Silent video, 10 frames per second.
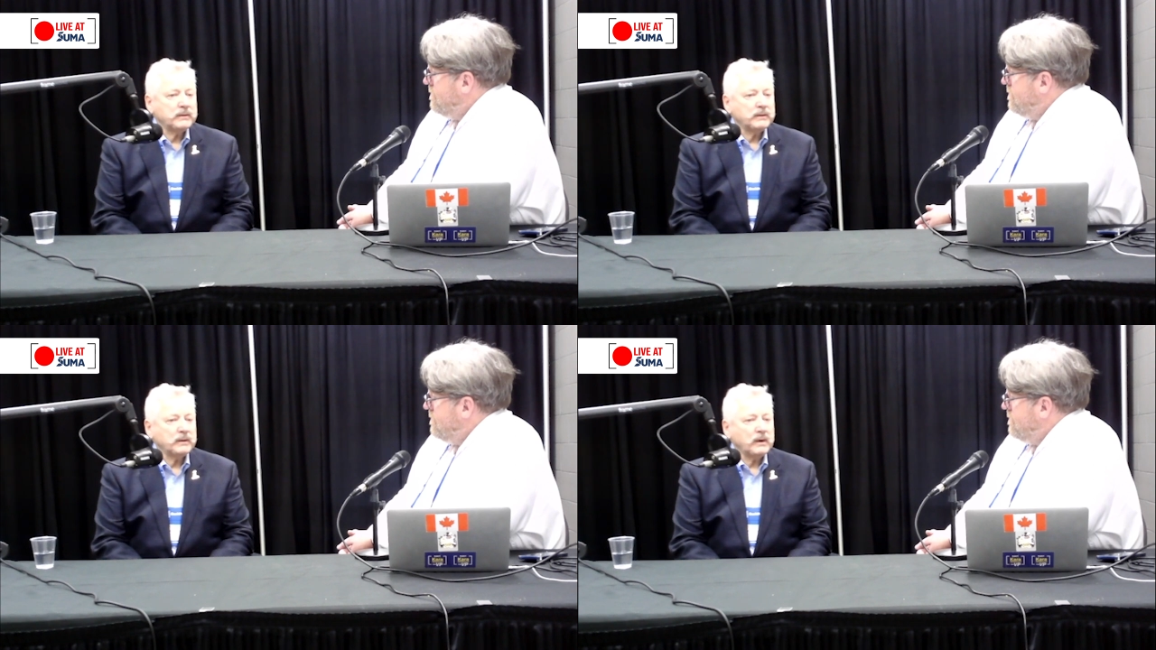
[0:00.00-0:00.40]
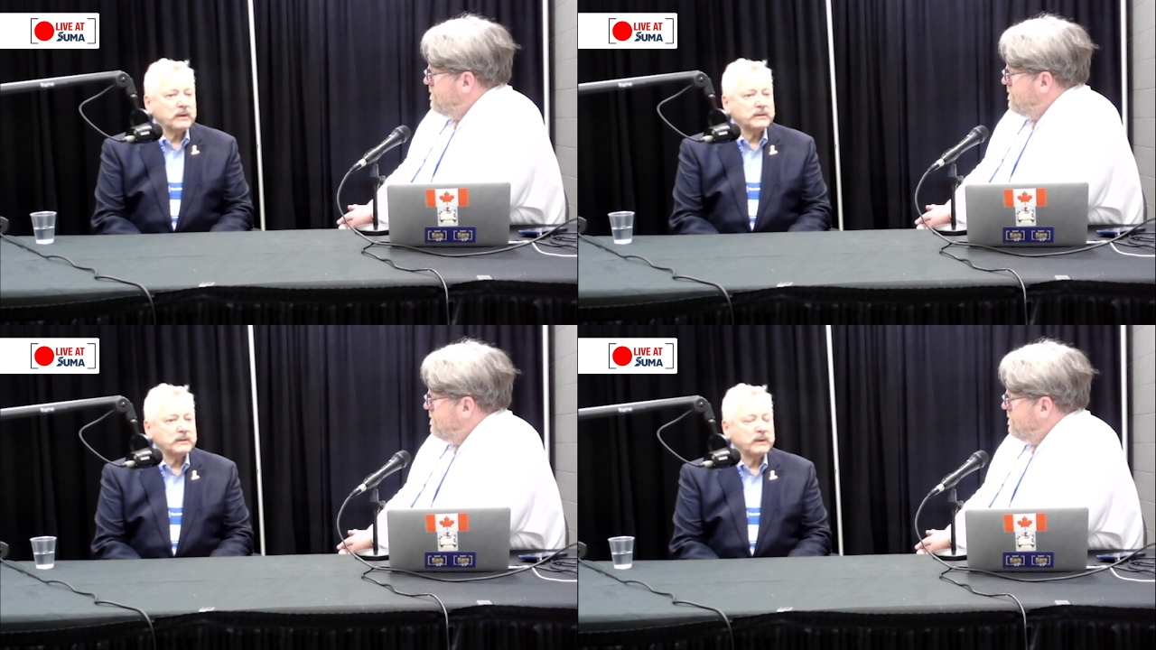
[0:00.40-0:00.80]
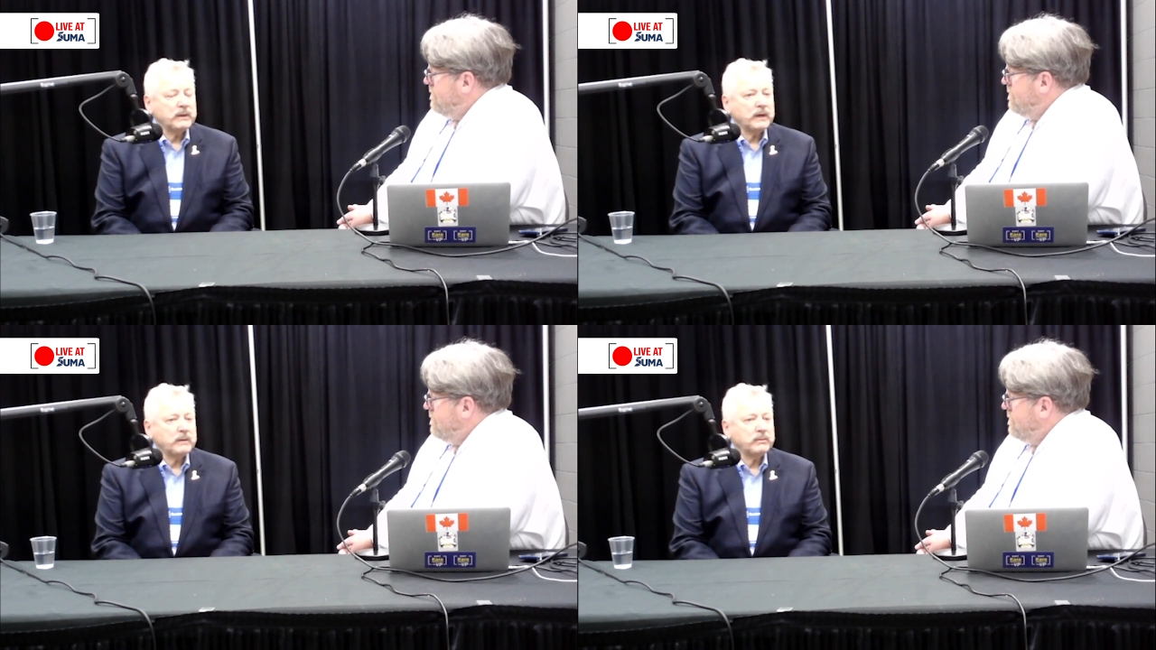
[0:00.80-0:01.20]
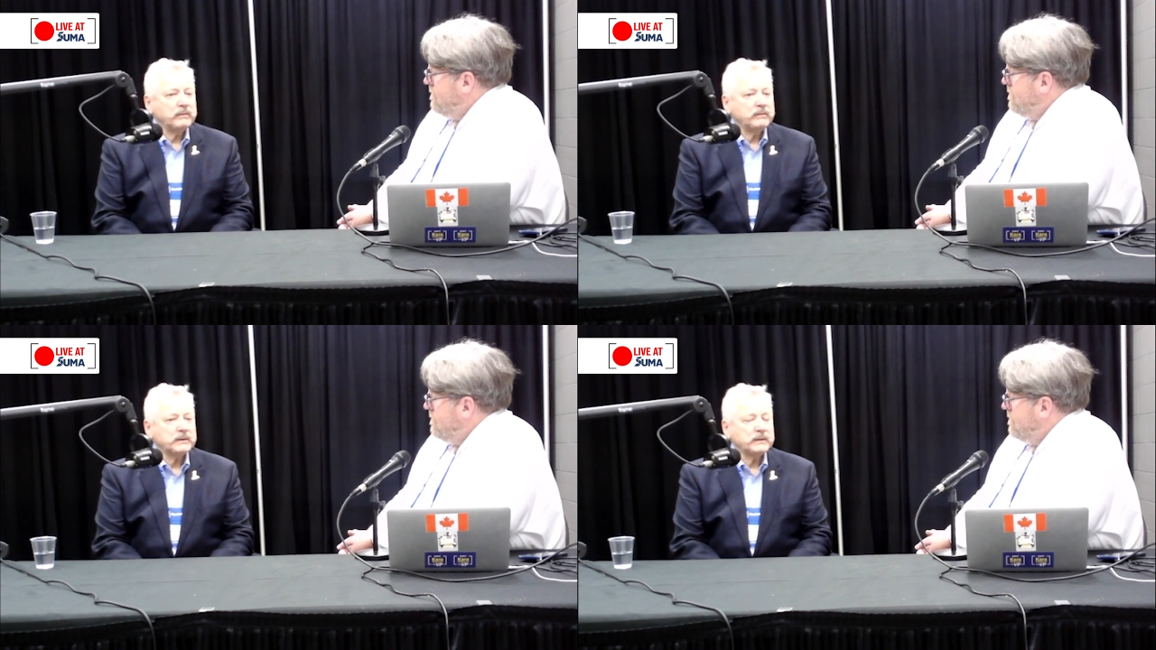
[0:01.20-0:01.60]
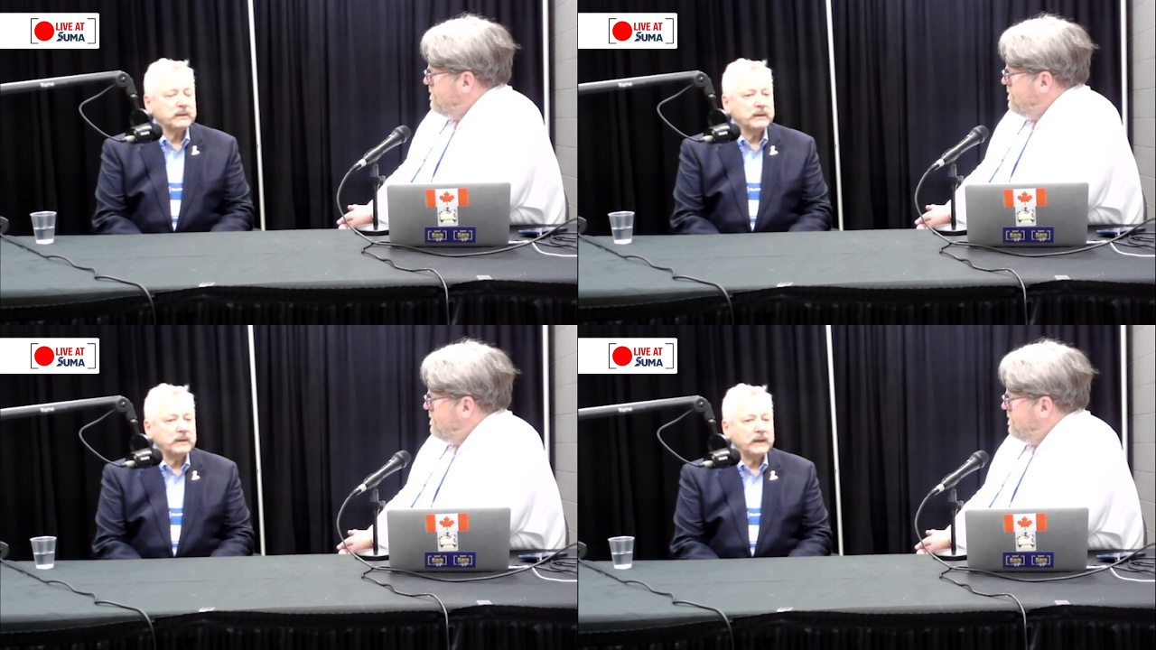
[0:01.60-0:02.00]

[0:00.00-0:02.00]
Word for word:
Speaker 1: the losses we had previously,